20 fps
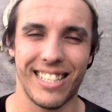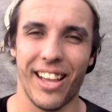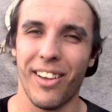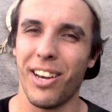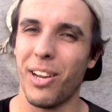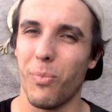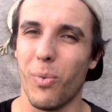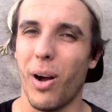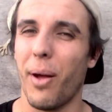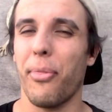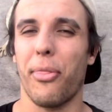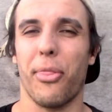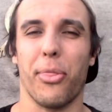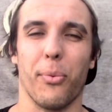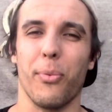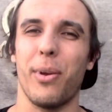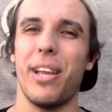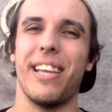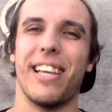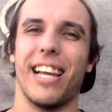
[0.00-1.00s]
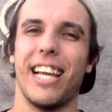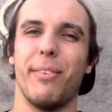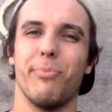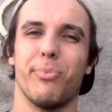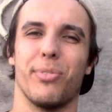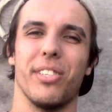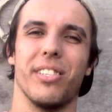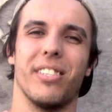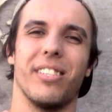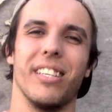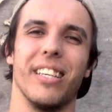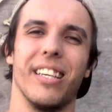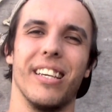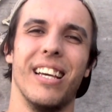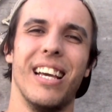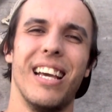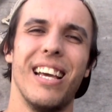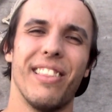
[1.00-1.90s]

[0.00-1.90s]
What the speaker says: They only won 3 games this year.